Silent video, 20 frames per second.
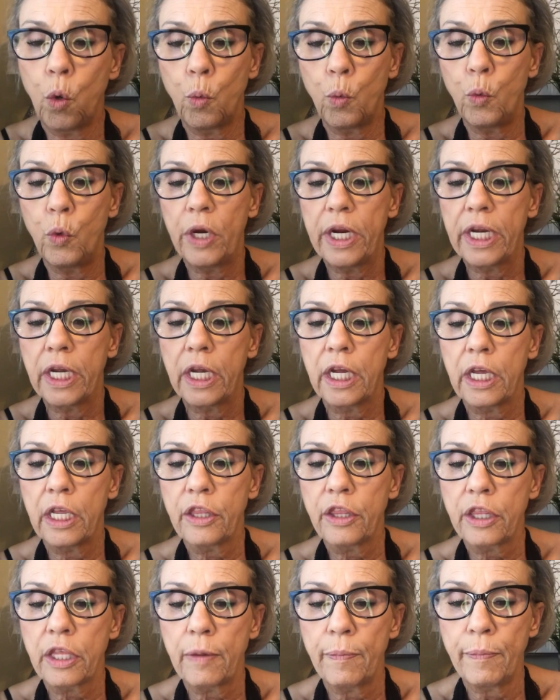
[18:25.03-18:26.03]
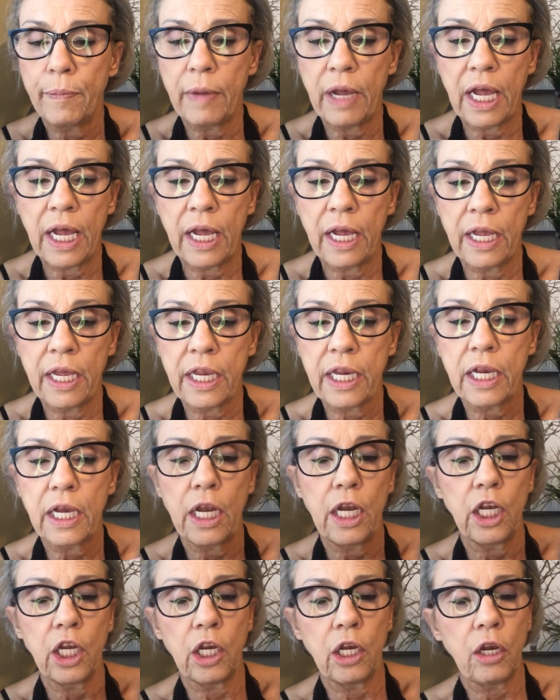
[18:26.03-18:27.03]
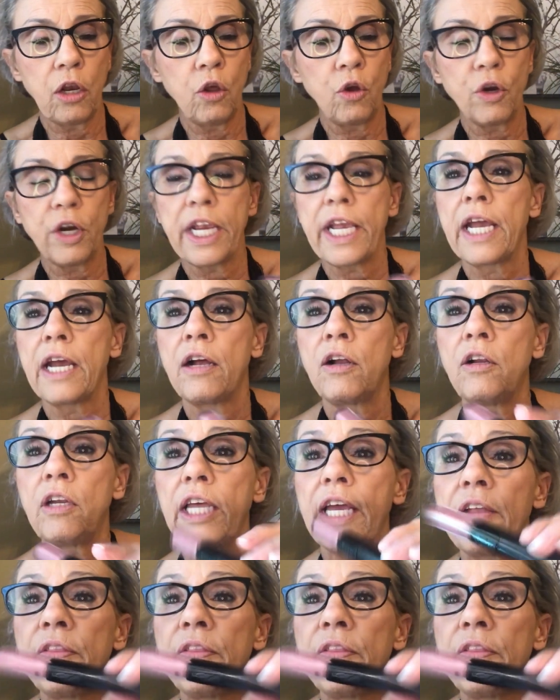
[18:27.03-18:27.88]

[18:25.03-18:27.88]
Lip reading: with my L'Oreal,